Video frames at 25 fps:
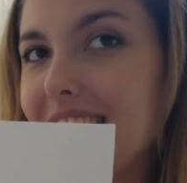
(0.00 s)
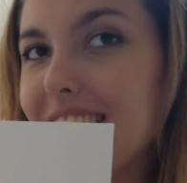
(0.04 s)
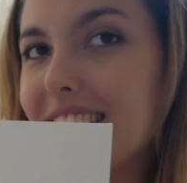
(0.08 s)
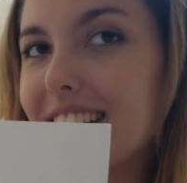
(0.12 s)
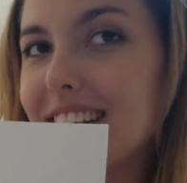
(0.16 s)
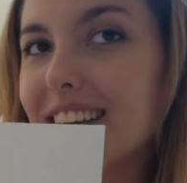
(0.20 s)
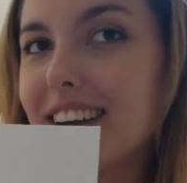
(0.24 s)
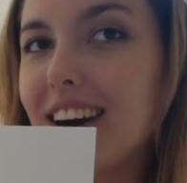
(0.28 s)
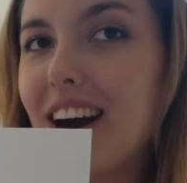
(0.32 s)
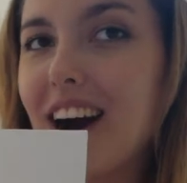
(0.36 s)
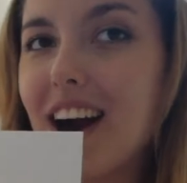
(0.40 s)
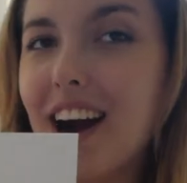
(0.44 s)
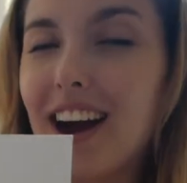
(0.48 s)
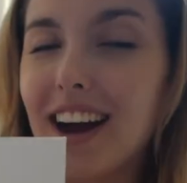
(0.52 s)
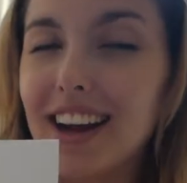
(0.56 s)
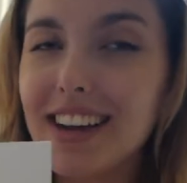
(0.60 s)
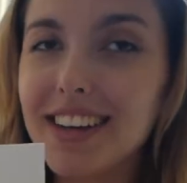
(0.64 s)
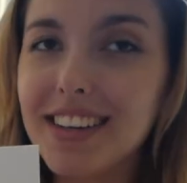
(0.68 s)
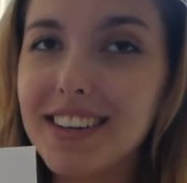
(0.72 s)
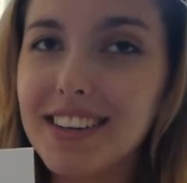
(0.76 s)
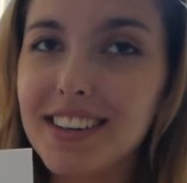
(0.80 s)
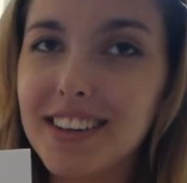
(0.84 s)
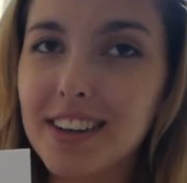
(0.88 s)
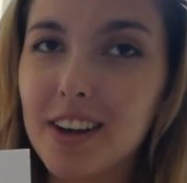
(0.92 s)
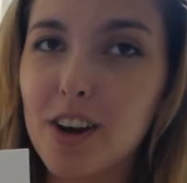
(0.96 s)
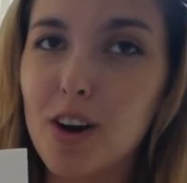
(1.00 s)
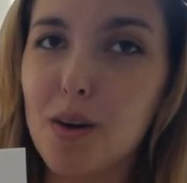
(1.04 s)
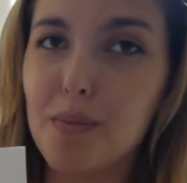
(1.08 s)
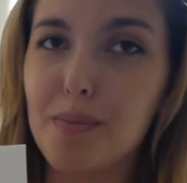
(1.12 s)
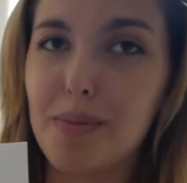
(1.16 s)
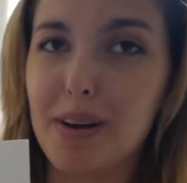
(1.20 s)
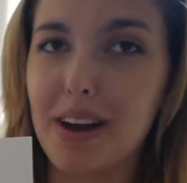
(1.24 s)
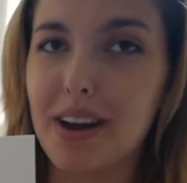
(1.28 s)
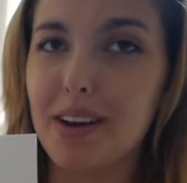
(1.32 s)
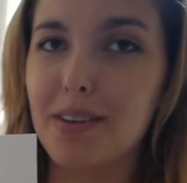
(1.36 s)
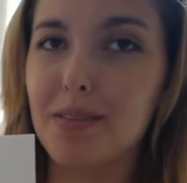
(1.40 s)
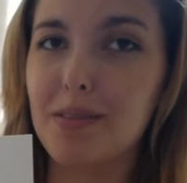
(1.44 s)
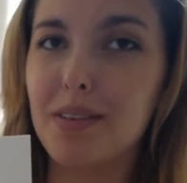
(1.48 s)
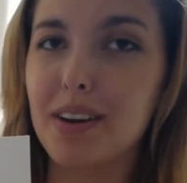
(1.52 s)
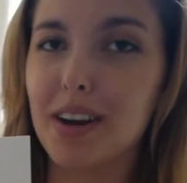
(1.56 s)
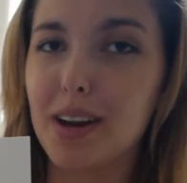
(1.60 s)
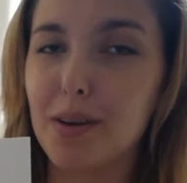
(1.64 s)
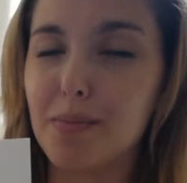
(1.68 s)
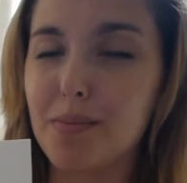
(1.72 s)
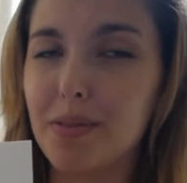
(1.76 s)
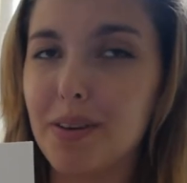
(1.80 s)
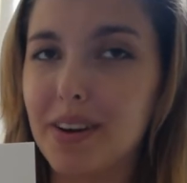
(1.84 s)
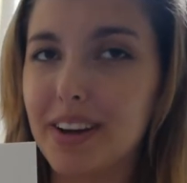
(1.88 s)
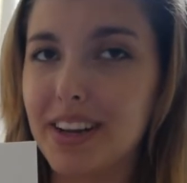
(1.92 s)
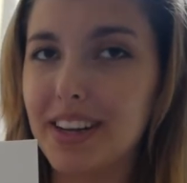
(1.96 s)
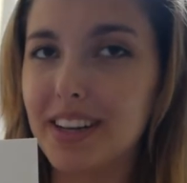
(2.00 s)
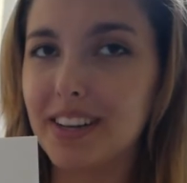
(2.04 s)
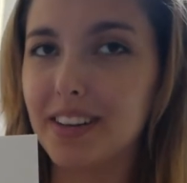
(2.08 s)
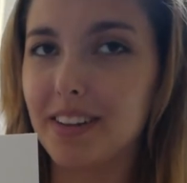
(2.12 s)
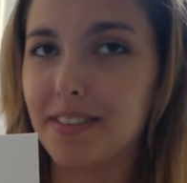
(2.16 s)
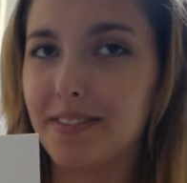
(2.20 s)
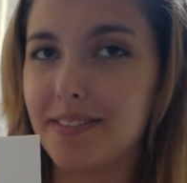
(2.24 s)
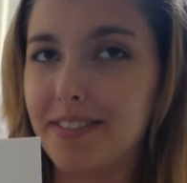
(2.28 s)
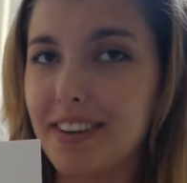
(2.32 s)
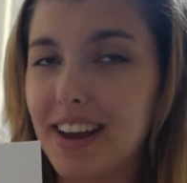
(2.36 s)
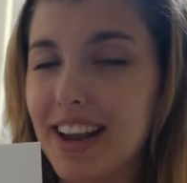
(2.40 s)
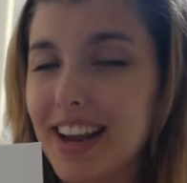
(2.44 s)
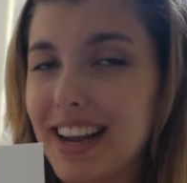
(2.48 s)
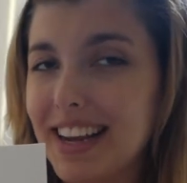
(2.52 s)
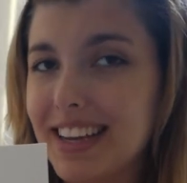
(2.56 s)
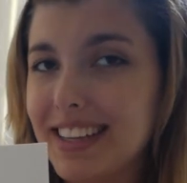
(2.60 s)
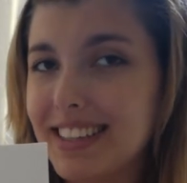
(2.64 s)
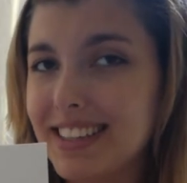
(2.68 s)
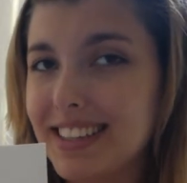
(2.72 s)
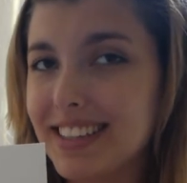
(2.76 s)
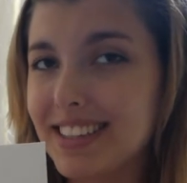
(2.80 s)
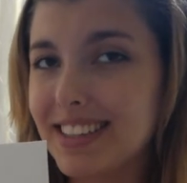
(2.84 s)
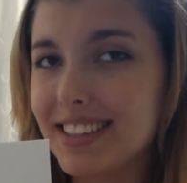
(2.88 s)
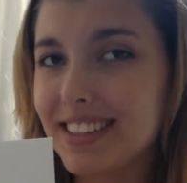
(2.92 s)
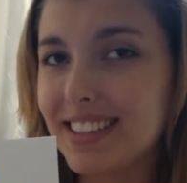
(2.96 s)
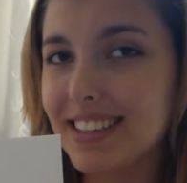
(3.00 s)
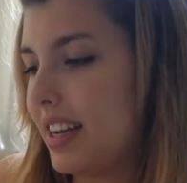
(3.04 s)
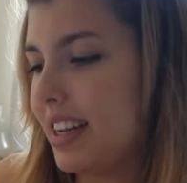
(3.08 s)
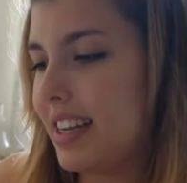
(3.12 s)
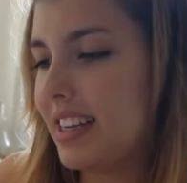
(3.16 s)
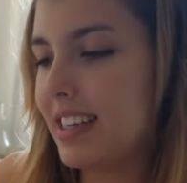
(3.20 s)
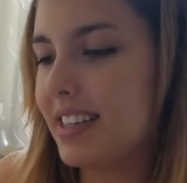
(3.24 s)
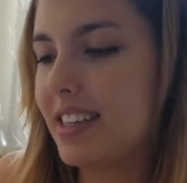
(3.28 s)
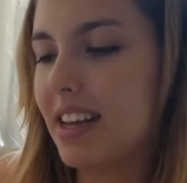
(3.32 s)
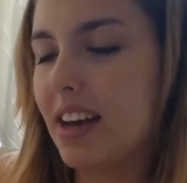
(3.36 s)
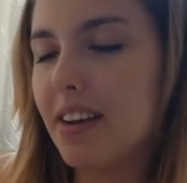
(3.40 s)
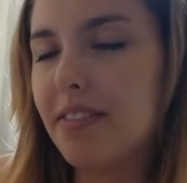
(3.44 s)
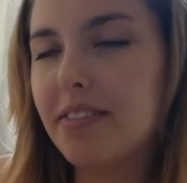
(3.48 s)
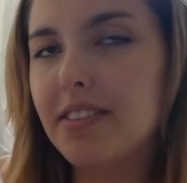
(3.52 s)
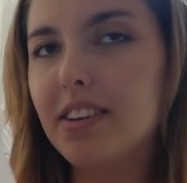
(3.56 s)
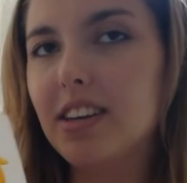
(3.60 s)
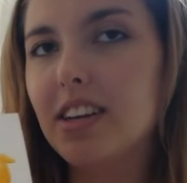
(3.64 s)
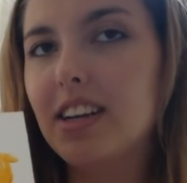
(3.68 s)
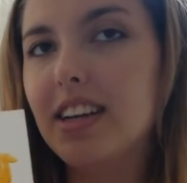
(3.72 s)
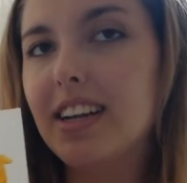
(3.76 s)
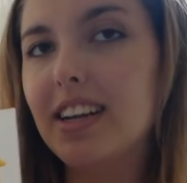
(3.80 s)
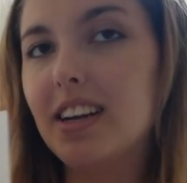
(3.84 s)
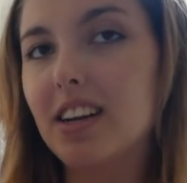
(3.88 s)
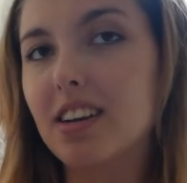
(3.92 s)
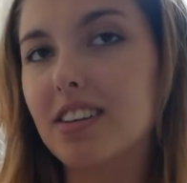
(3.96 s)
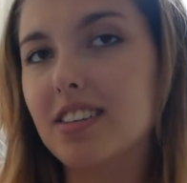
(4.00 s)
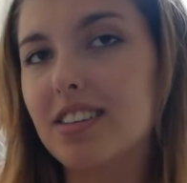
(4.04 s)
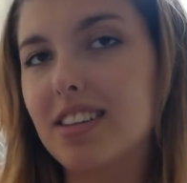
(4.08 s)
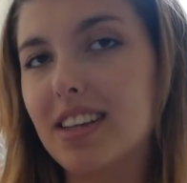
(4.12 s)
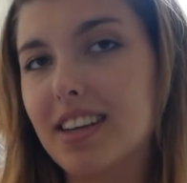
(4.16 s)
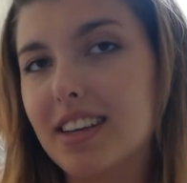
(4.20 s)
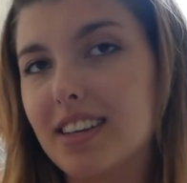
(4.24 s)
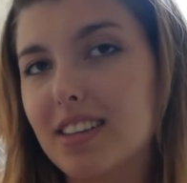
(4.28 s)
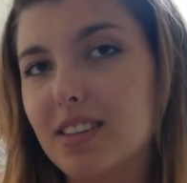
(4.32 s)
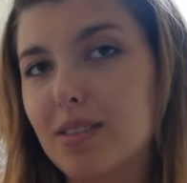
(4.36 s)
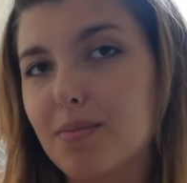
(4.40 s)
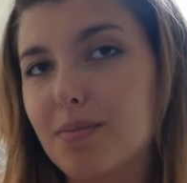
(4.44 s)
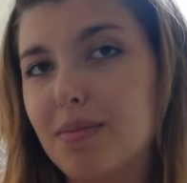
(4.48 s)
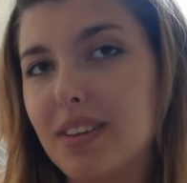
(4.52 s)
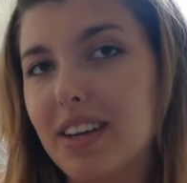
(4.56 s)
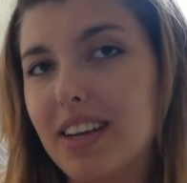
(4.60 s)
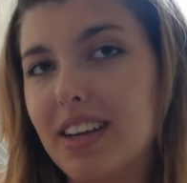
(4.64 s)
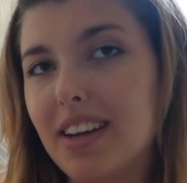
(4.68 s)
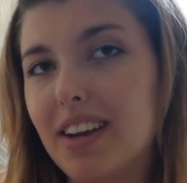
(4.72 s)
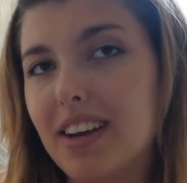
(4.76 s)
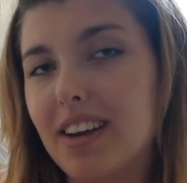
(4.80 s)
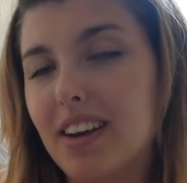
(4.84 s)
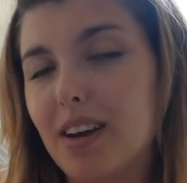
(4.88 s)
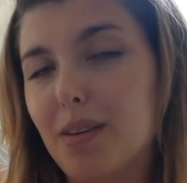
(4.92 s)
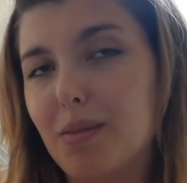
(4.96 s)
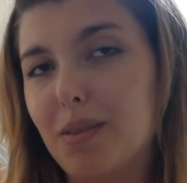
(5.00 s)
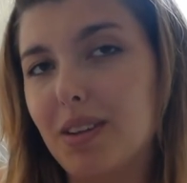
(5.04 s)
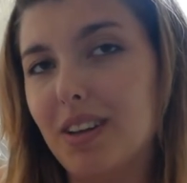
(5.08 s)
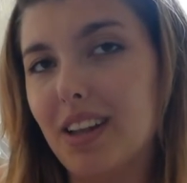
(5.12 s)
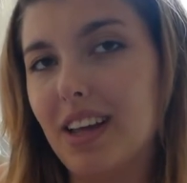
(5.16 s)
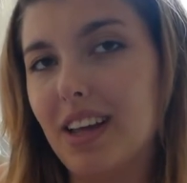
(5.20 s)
It kind of got better when I put in the face. It definitely looks like something, and I will